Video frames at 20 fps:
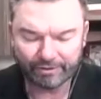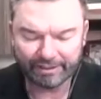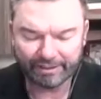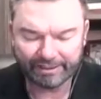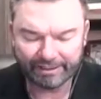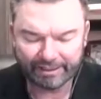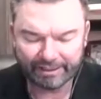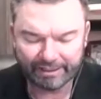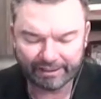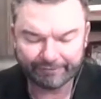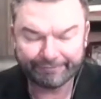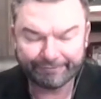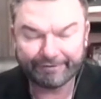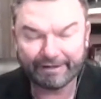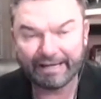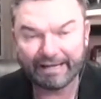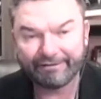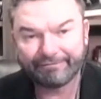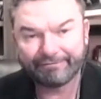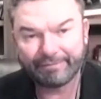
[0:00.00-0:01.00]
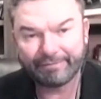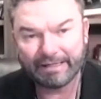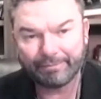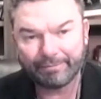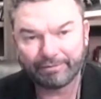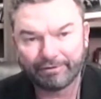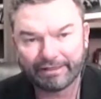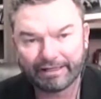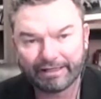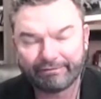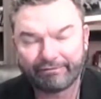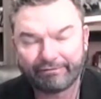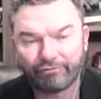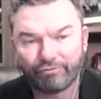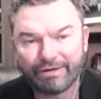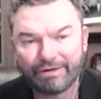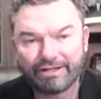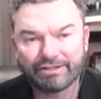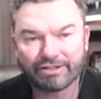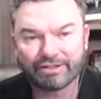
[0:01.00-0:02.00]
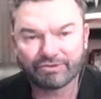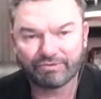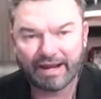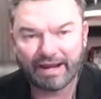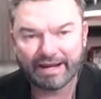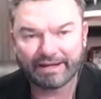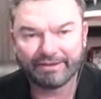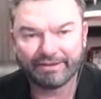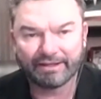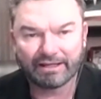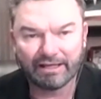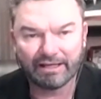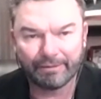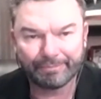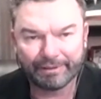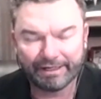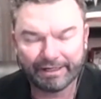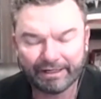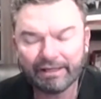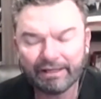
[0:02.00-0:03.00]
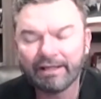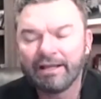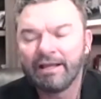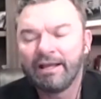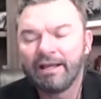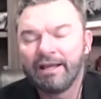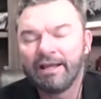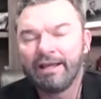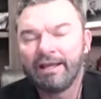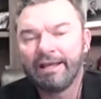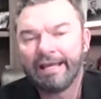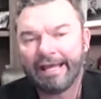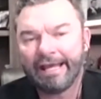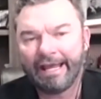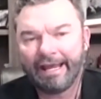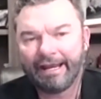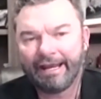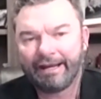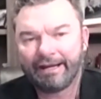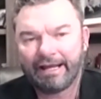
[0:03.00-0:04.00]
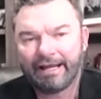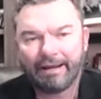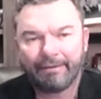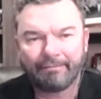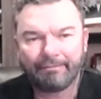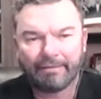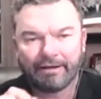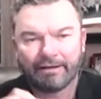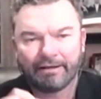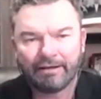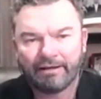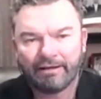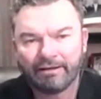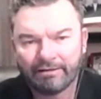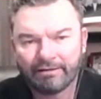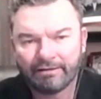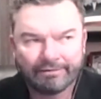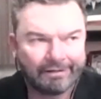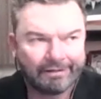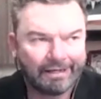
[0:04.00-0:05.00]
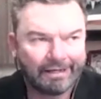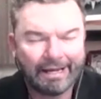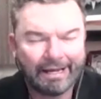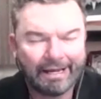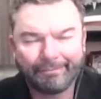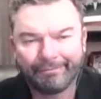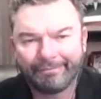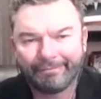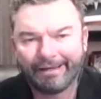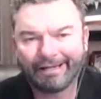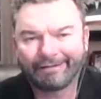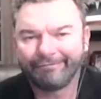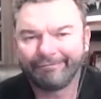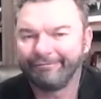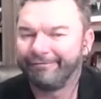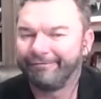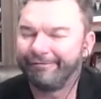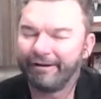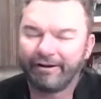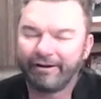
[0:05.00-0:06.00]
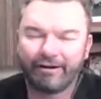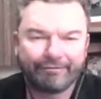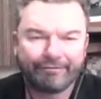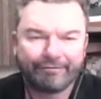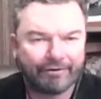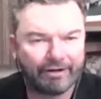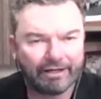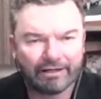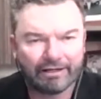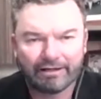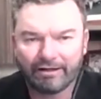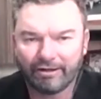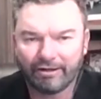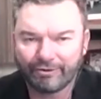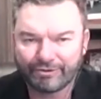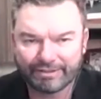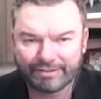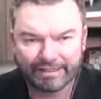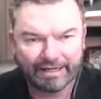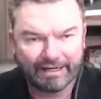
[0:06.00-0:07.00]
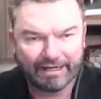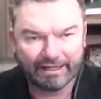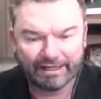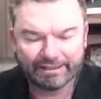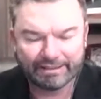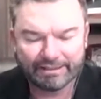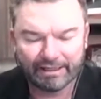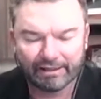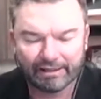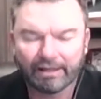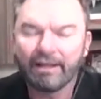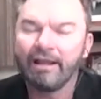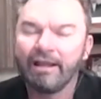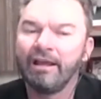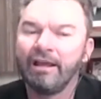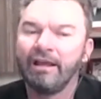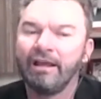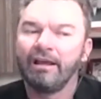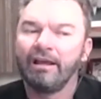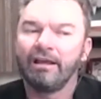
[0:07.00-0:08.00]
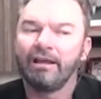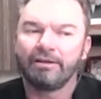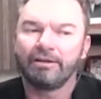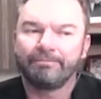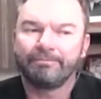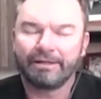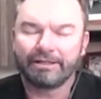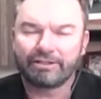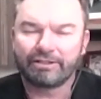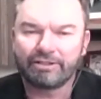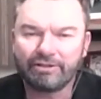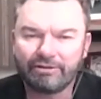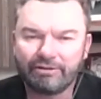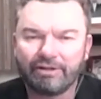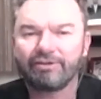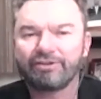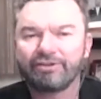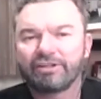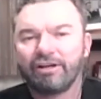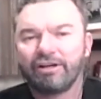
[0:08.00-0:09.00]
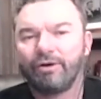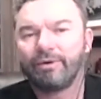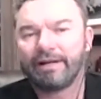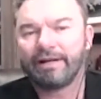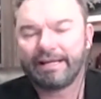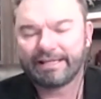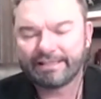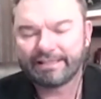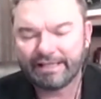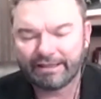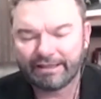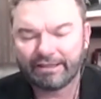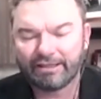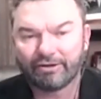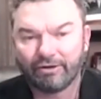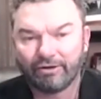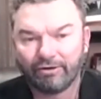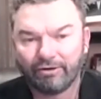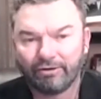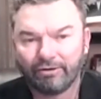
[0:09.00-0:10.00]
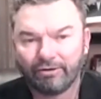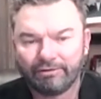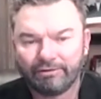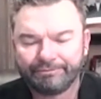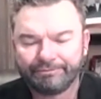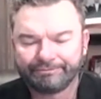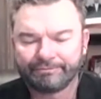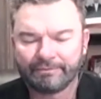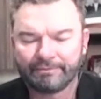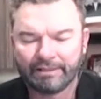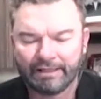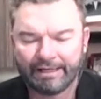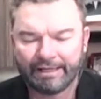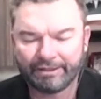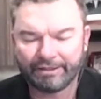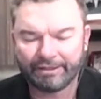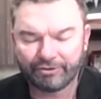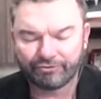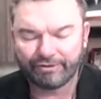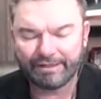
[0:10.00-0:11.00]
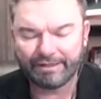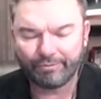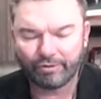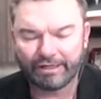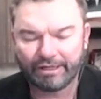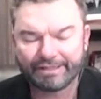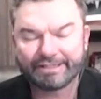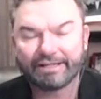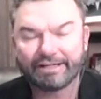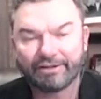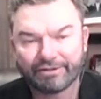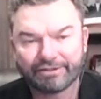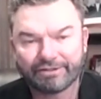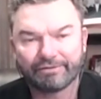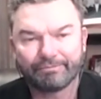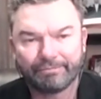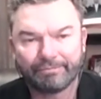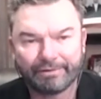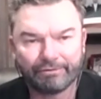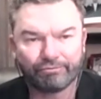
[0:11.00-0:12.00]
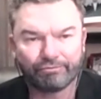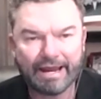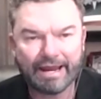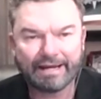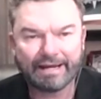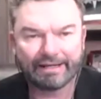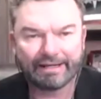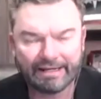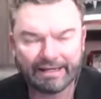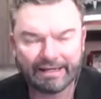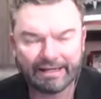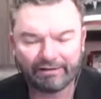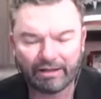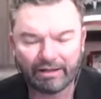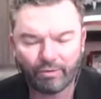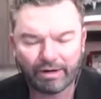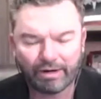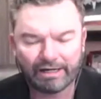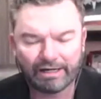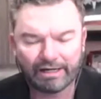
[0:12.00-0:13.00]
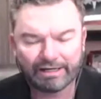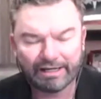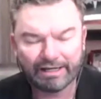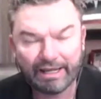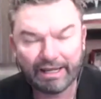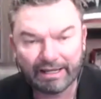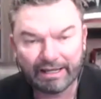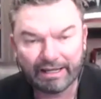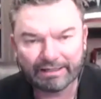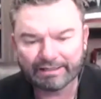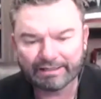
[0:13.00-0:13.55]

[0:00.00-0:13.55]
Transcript: 5 people that have ever reached this rank in the company, and I'm at very, very close to getting it done. But 2 years ago, when I set the goal, the dream was, here's the rank and level I wanted to hit.